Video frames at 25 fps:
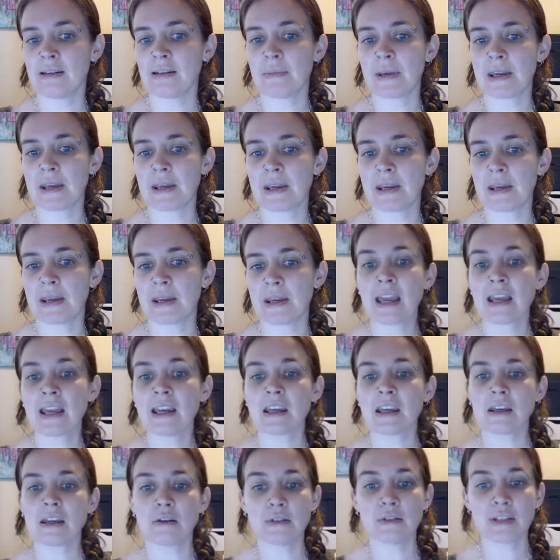to be
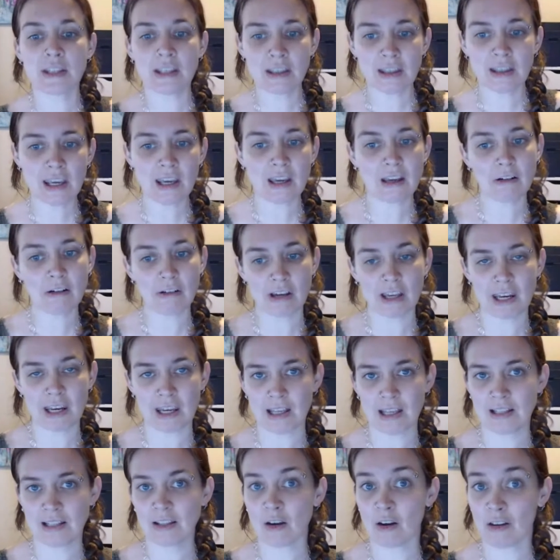made using the
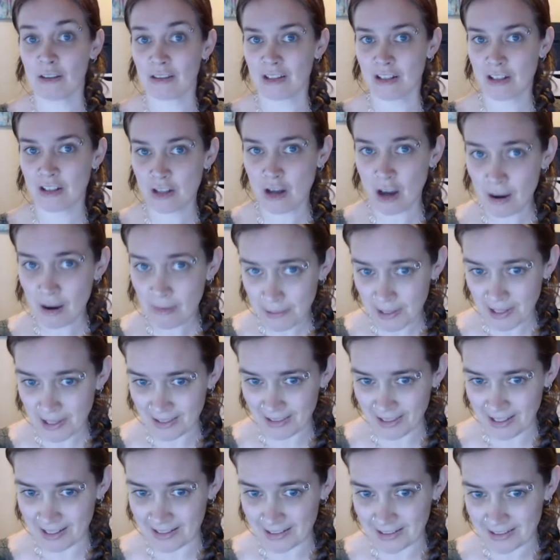ingredients on the shopping
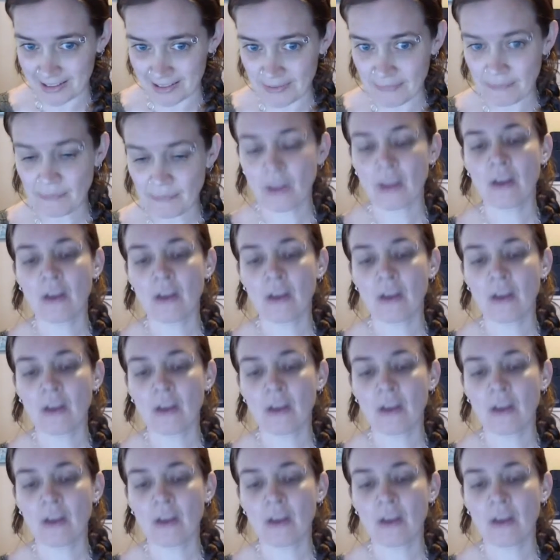list.